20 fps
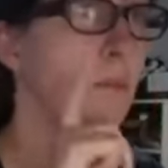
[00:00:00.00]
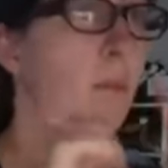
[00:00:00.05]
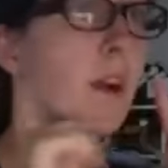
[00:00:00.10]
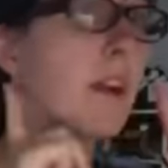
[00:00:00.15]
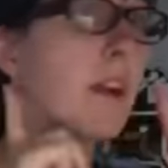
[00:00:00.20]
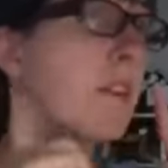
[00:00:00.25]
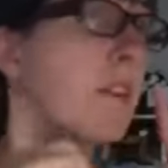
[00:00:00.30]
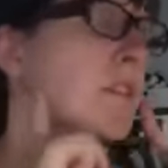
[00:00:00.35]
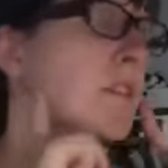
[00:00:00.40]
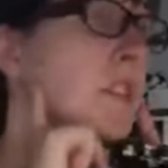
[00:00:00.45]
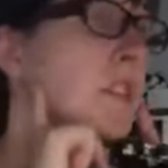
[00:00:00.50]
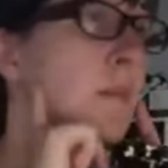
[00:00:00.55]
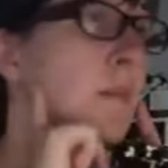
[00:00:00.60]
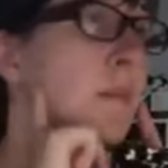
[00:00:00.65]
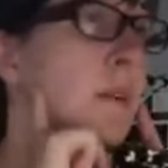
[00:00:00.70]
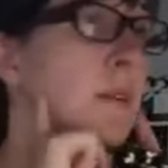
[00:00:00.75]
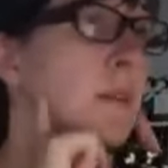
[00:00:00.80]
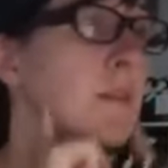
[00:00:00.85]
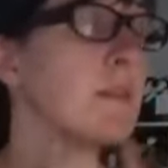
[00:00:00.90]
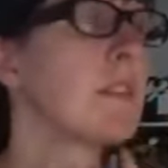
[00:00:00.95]
wider
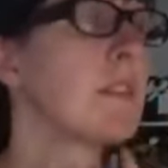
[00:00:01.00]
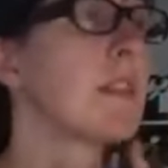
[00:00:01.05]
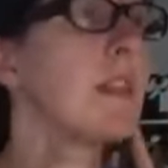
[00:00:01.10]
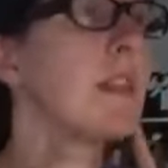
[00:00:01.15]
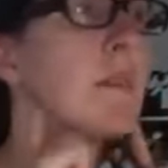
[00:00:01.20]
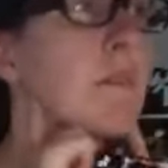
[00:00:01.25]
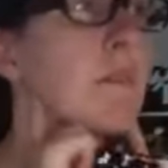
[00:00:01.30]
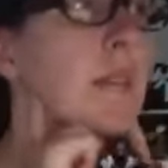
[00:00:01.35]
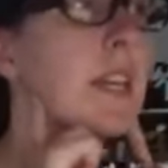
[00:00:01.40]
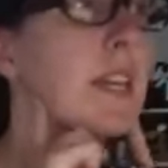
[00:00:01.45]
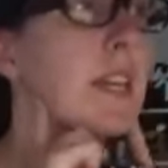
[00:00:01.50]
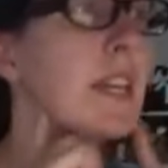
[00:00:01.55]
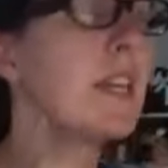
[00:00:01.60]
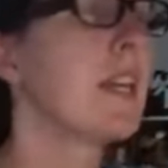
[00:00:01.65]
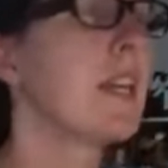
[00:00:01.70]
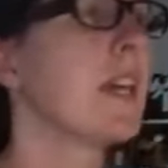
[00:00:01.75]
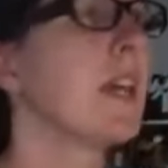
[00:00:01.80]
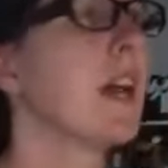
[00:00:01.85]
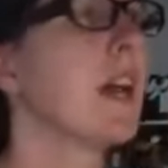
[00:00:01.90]
cheekbones than me,